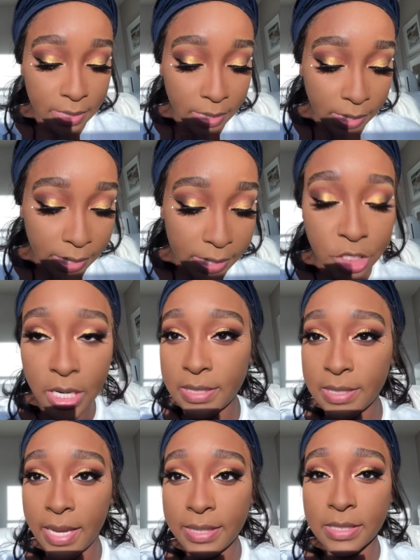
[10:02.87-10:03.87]
and she has
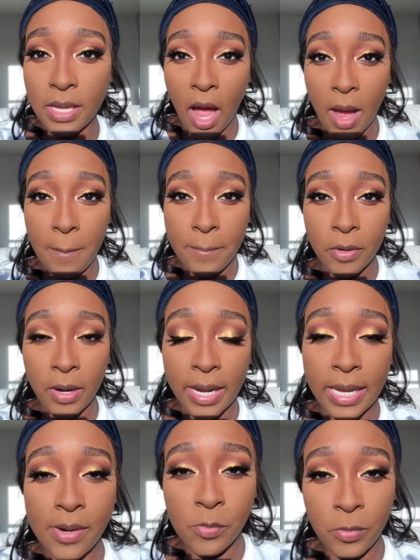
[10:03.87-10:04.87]
like this
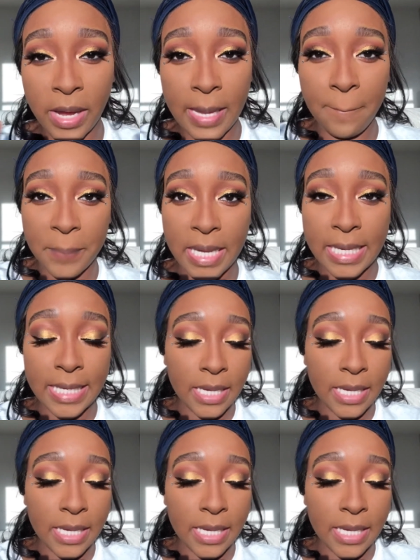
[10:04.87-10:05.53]
ombre red pinky